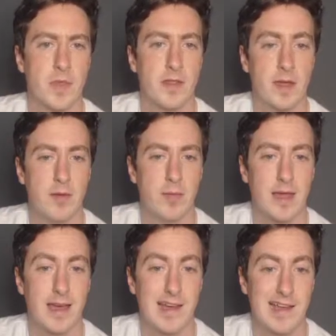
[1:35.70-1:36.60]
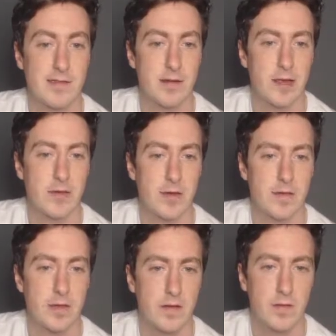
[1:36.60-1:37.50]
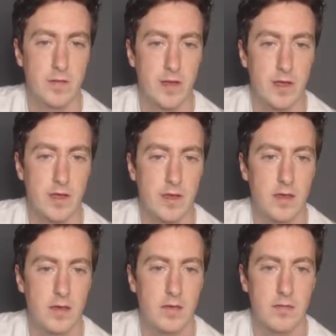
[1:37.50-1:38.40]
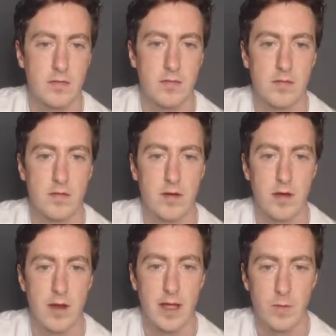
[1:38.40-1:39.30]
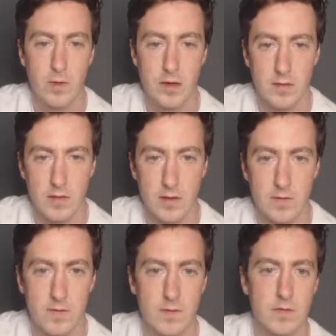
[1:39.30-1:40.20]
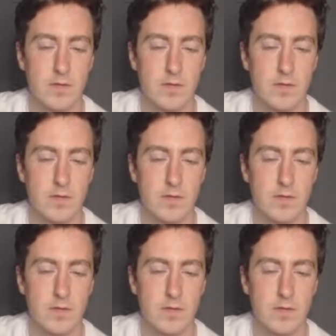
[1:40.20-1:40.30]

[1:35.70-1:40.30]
They'll probably castle now. Okay, so they do take. Now we can do this.